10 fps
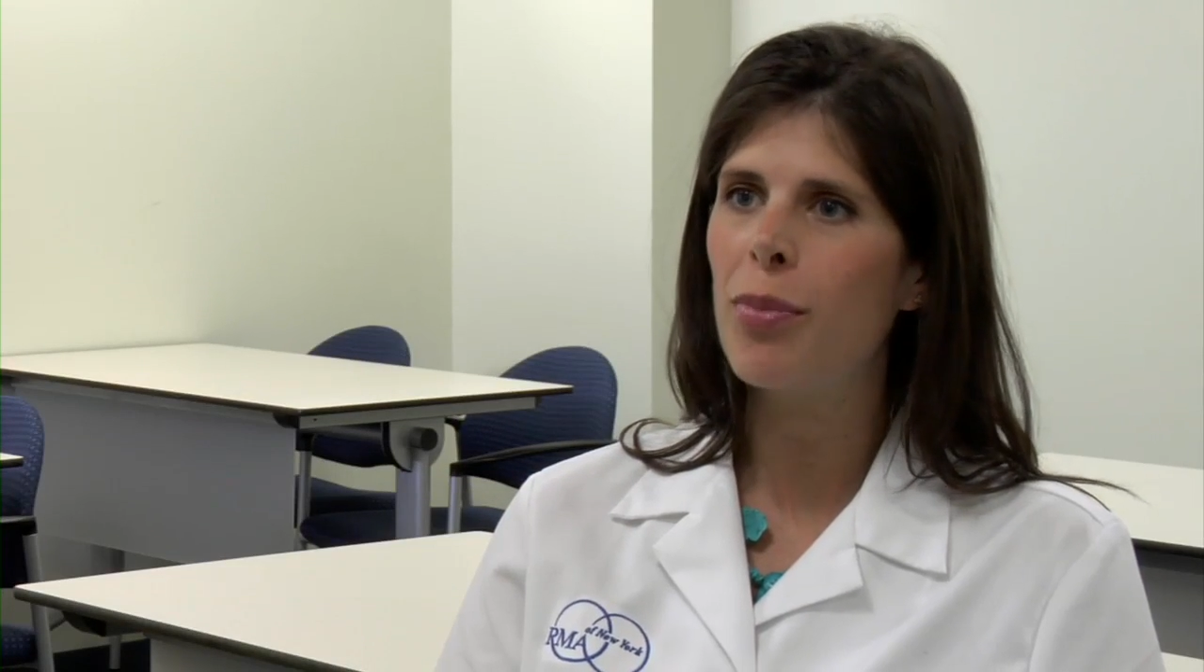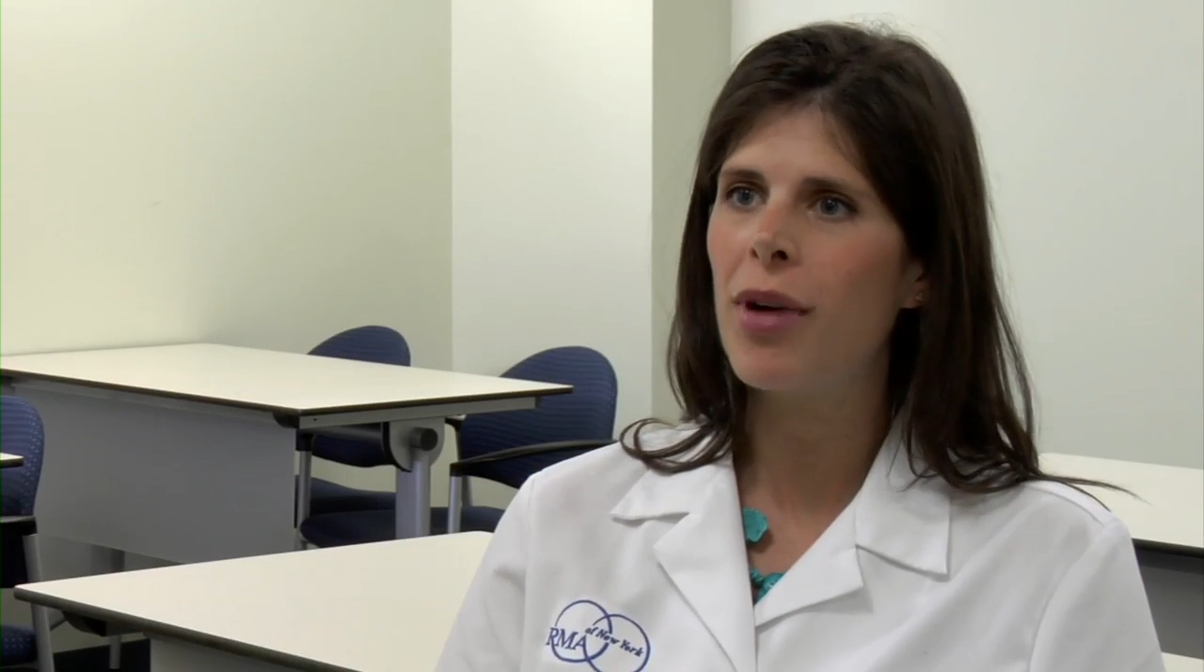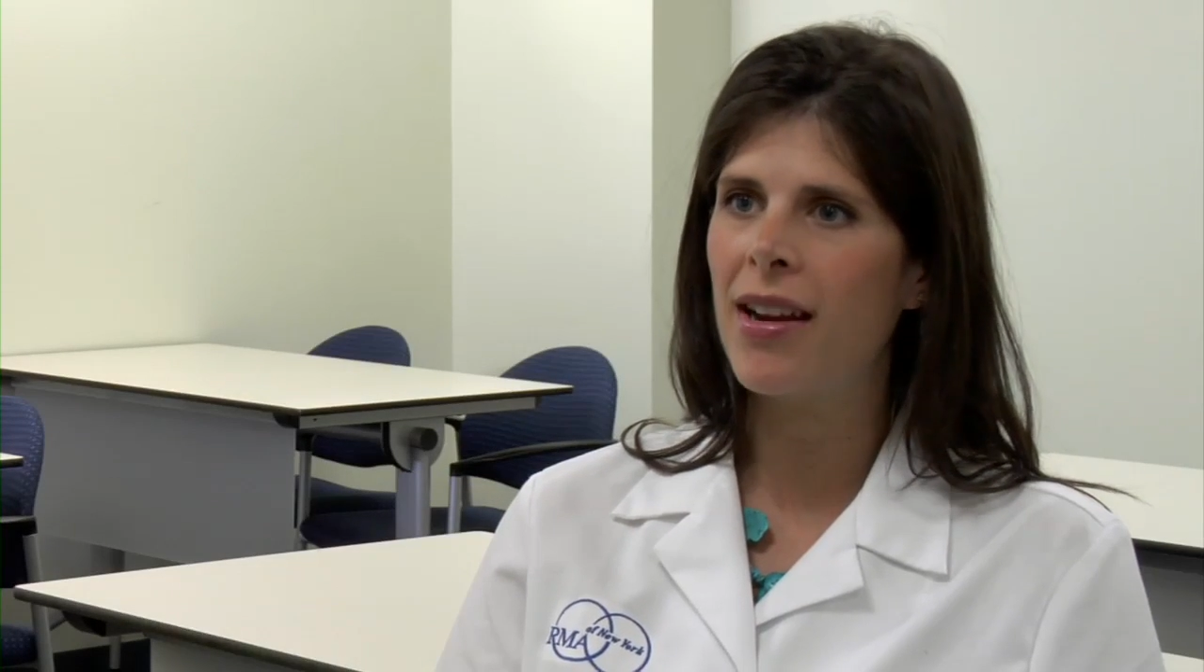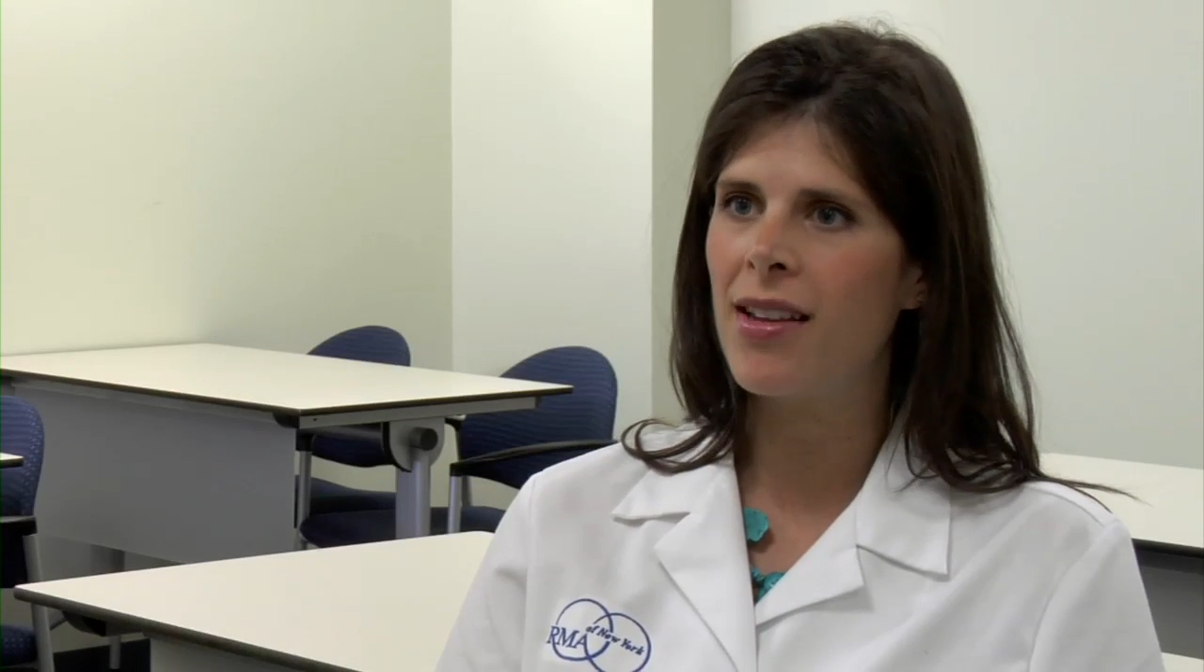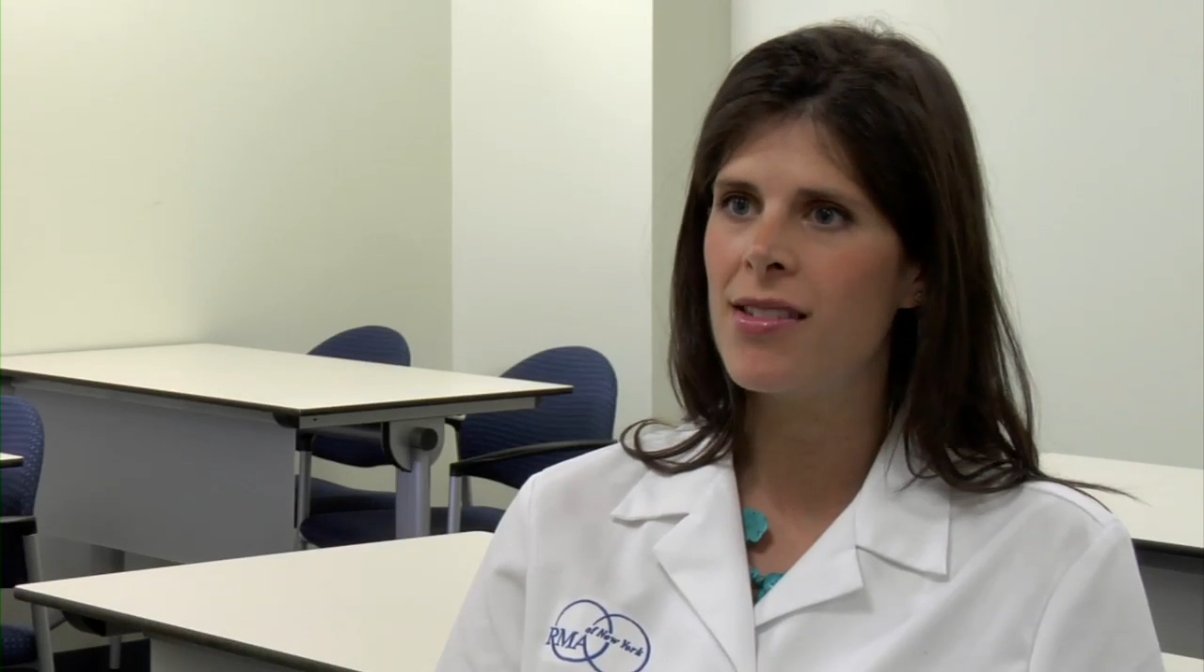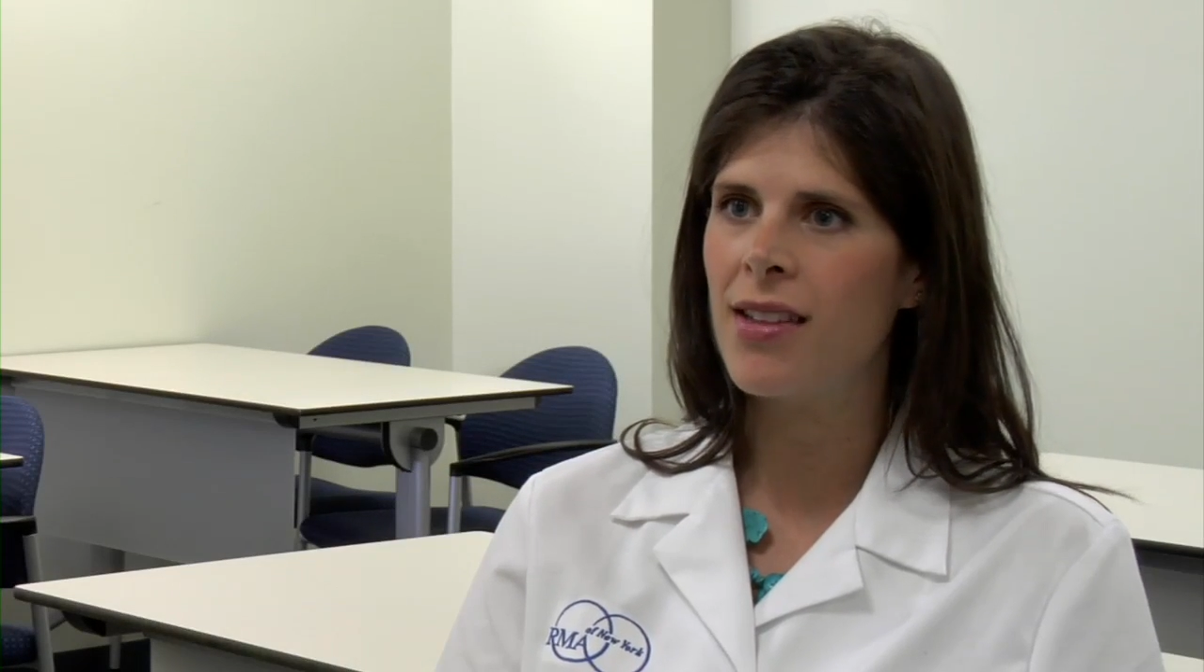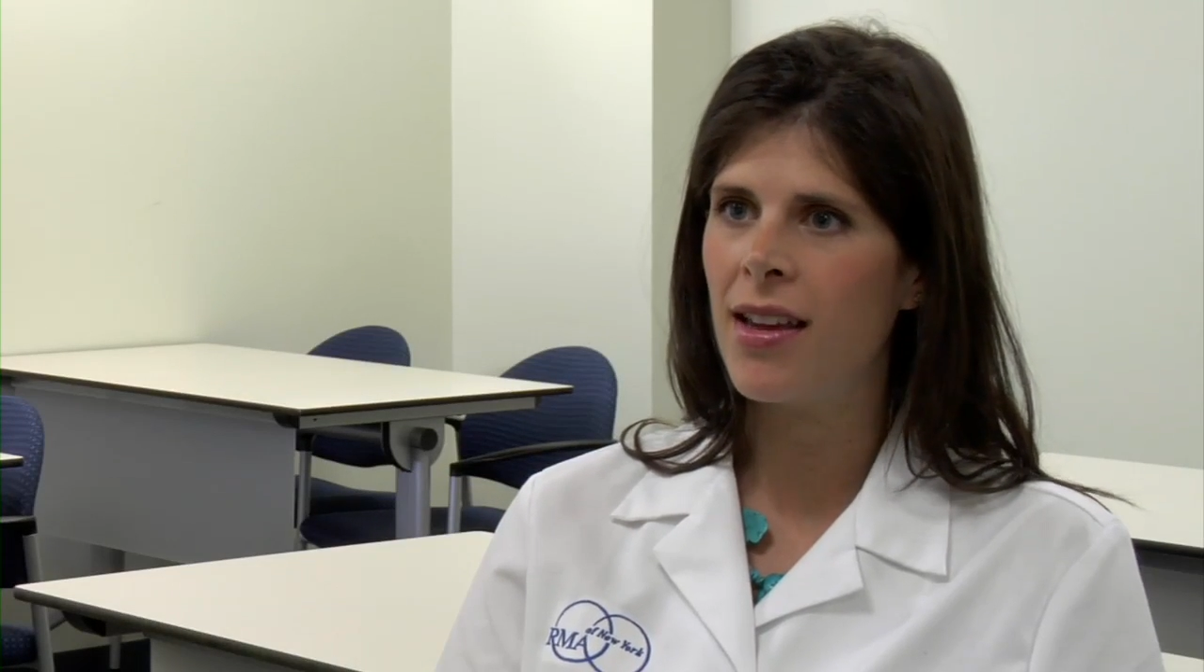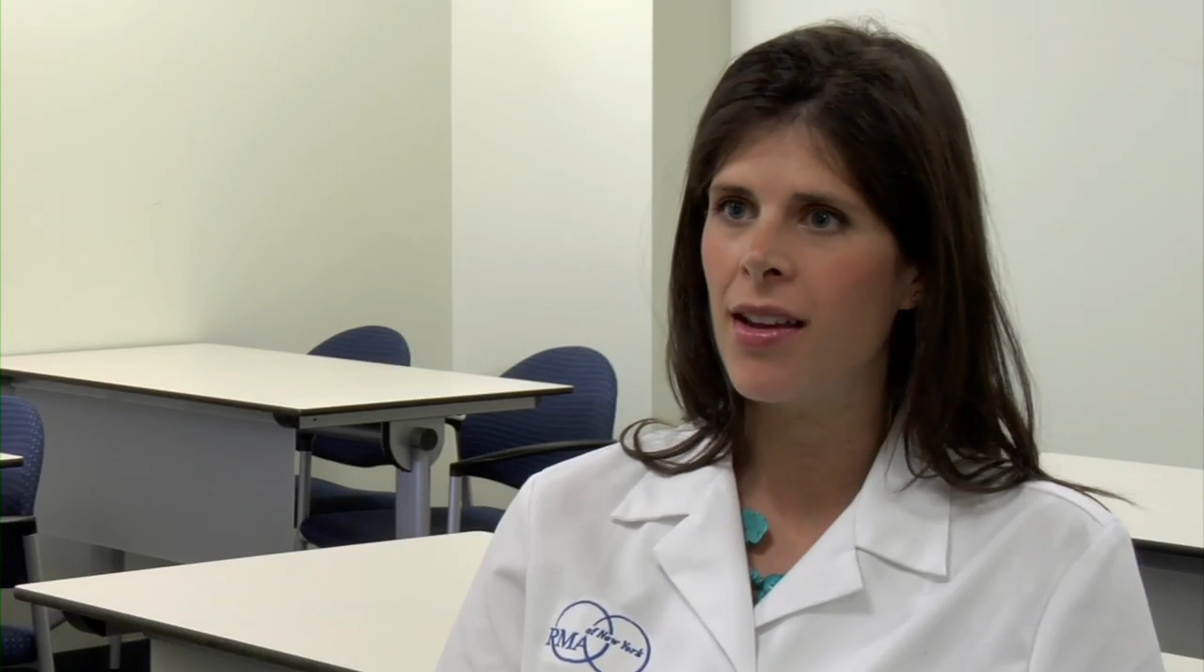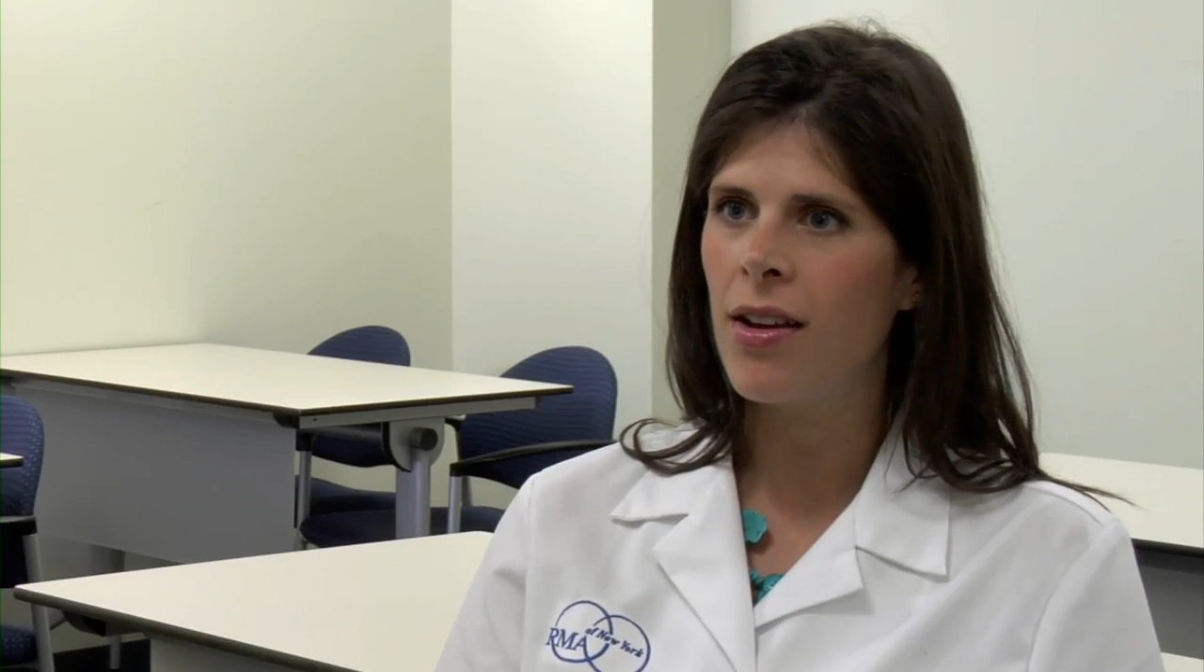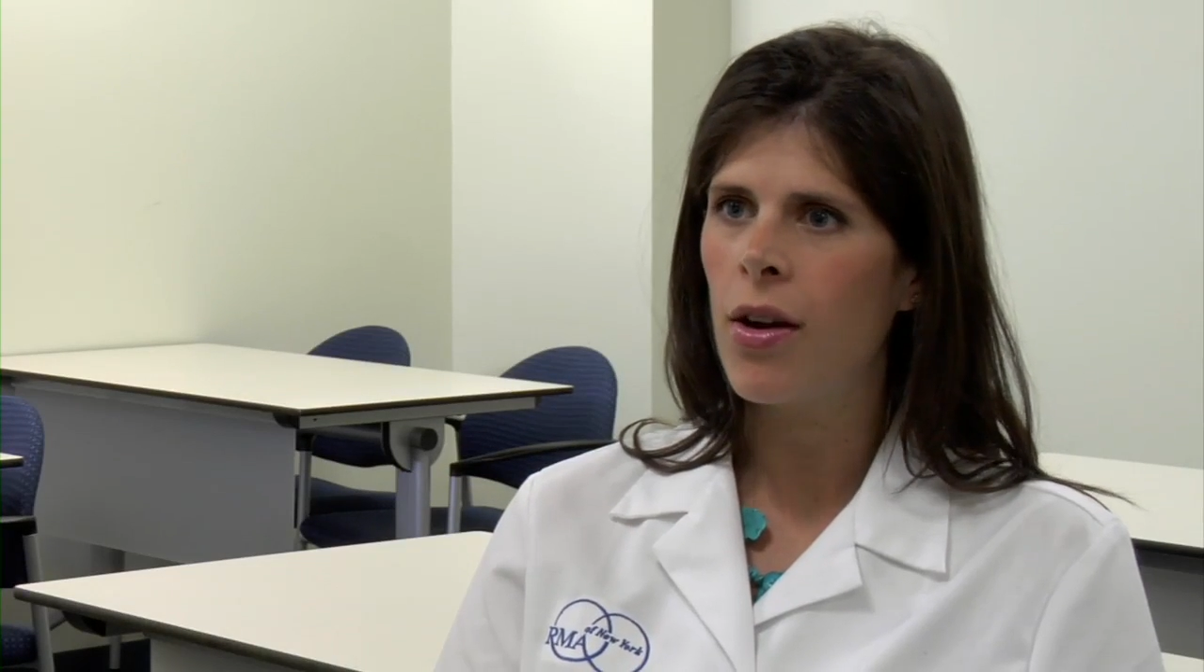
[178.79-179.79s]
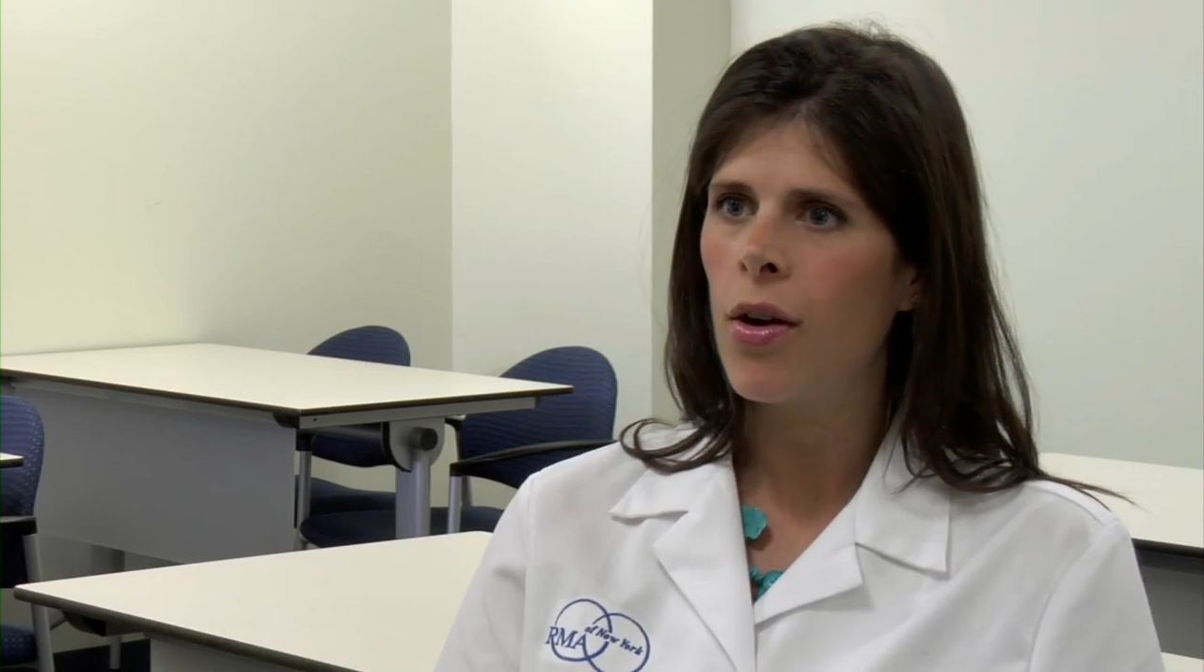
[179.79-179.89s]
pregnancy,